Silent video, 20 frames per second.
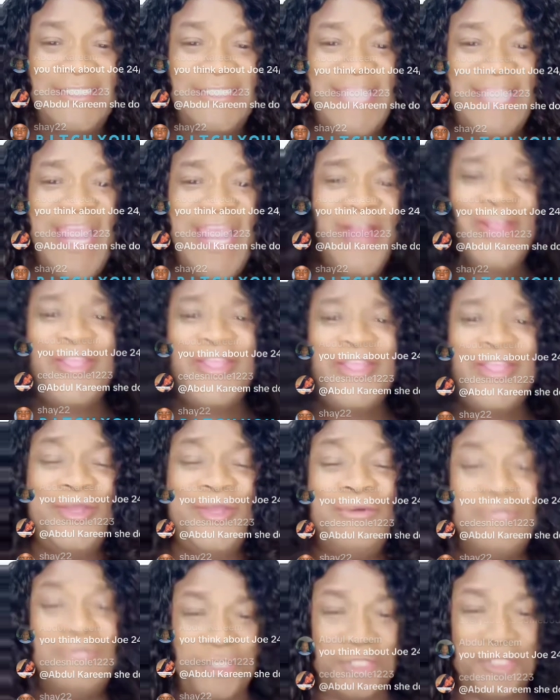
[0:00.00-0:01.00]
dare
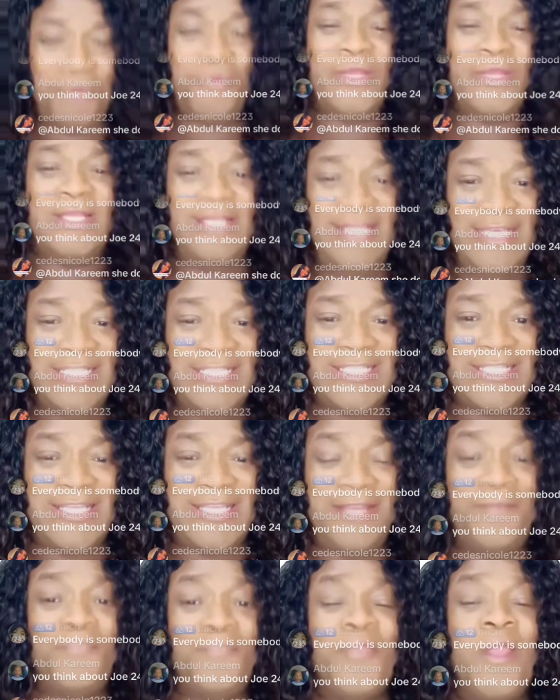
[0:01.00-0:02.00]
you to release it,